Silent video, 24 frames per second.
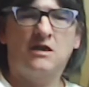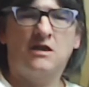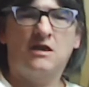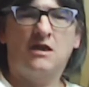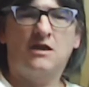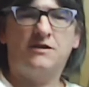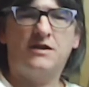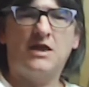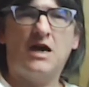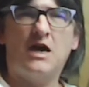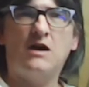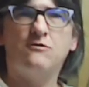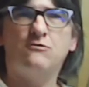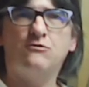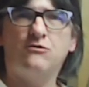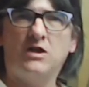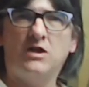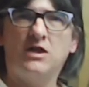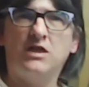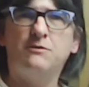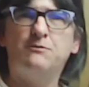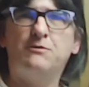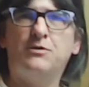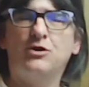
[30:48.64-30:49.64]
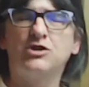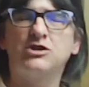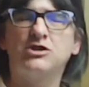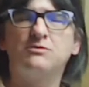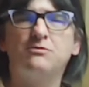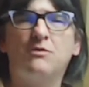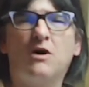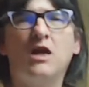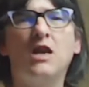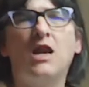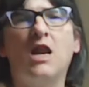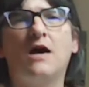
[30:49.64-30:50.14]
That really pushed
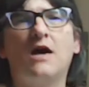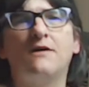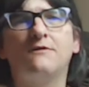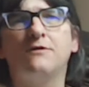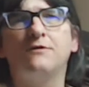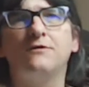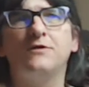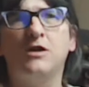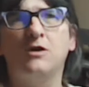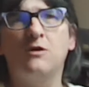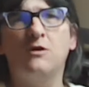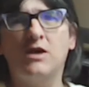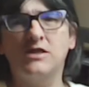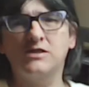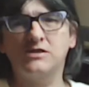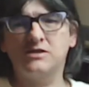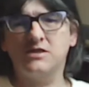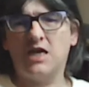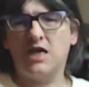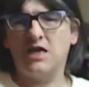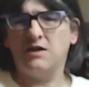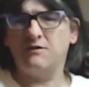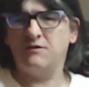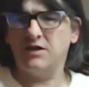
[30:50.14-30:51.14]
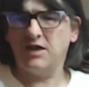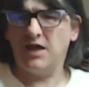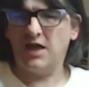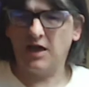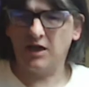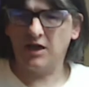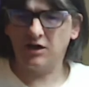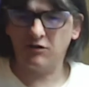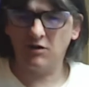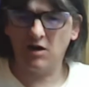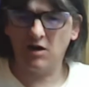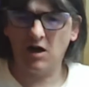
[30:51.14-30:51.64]
my love of US Navy
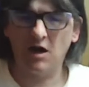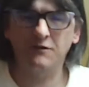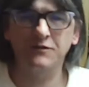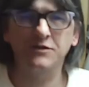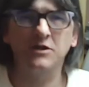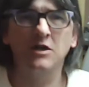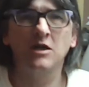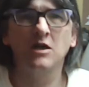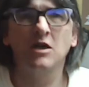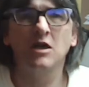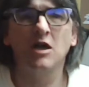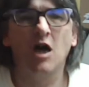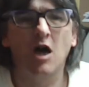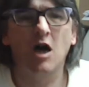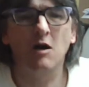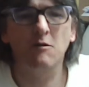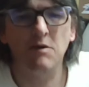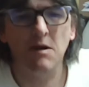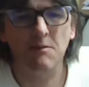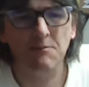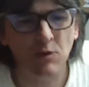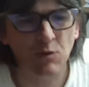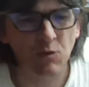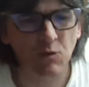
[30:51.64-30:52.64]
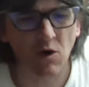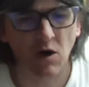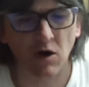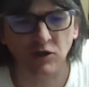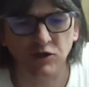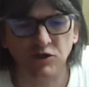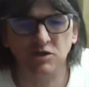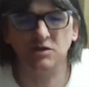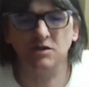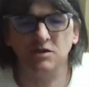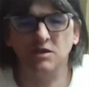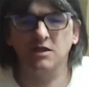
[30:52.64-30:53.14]
aircraft. I remember
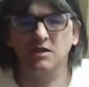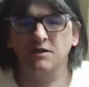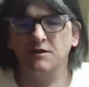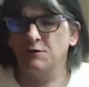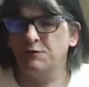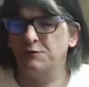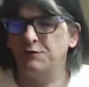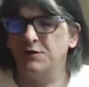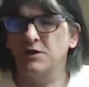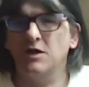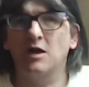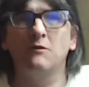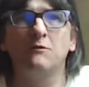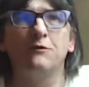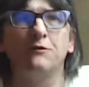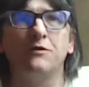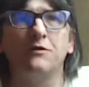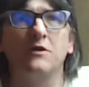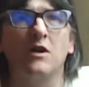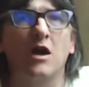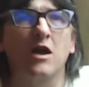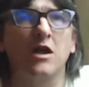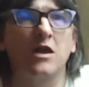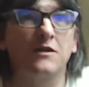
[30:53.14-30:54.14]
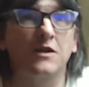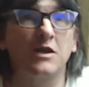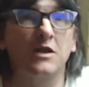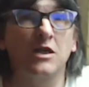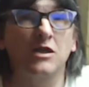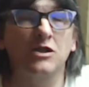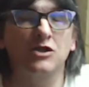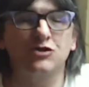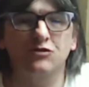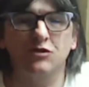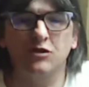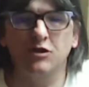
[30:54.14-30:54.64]
watching the film Flight of the
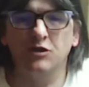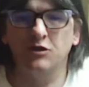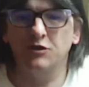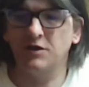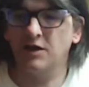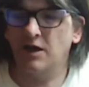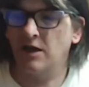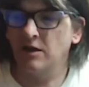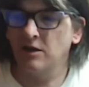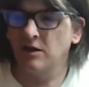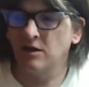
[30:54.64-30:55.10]
Intruder,